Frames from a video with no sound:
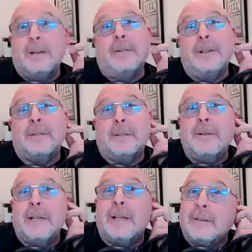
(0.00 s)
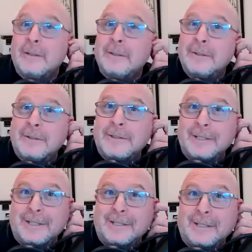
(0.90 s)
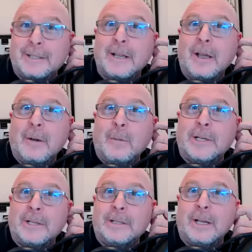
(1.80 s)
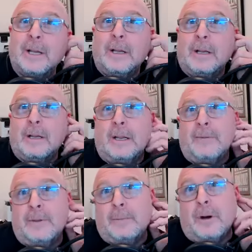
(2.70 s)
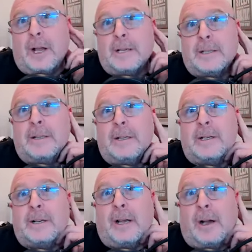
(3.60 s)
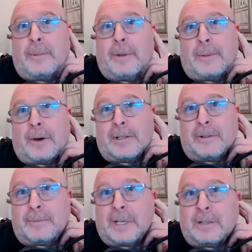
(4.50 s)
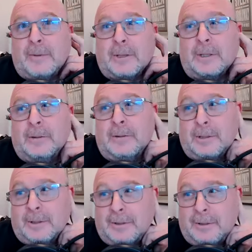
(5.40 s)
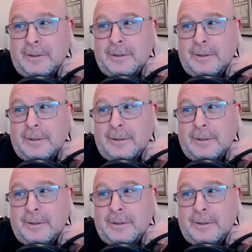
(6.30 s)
no, this you did. You did teach this, which is give the price and then shut up, and the person who speaks first loses.